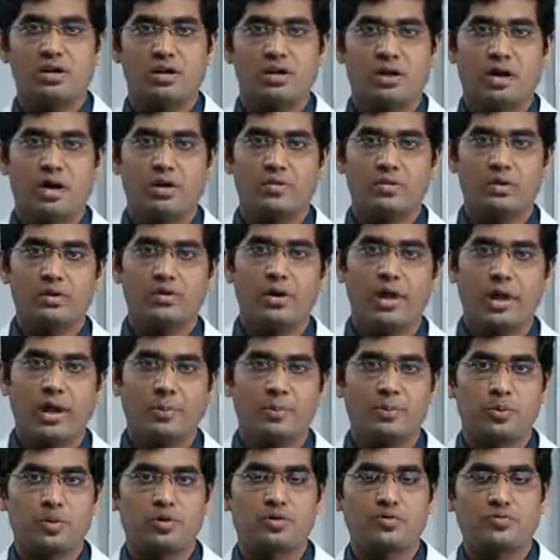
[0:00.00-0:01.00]
how you will
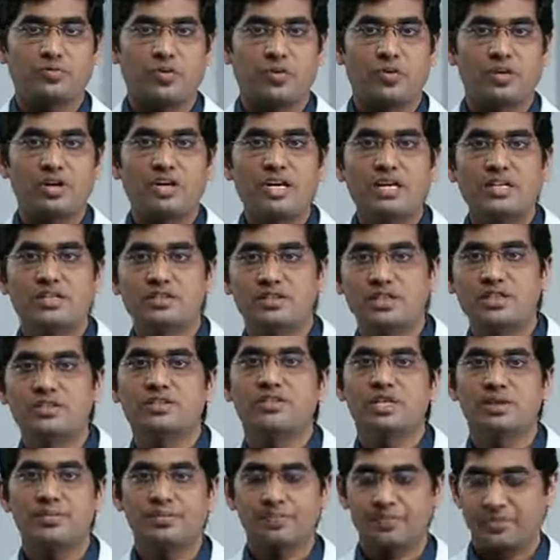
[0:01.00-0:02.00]
approach for renal
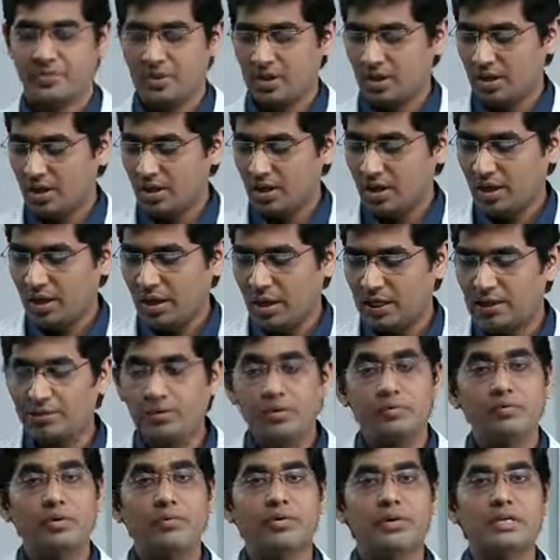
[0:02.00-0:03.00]
system. And
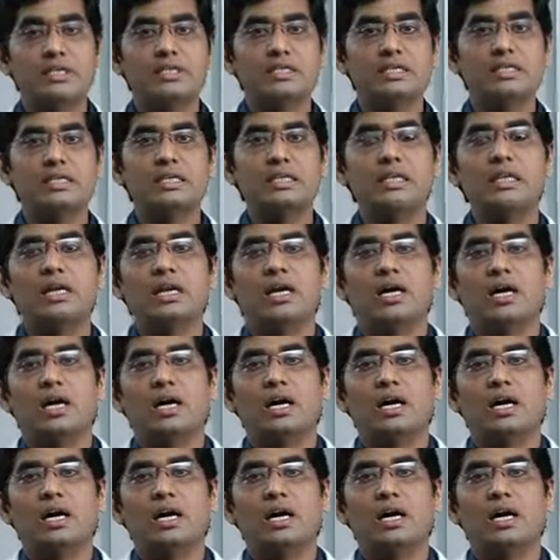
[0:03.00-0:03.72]
even we will see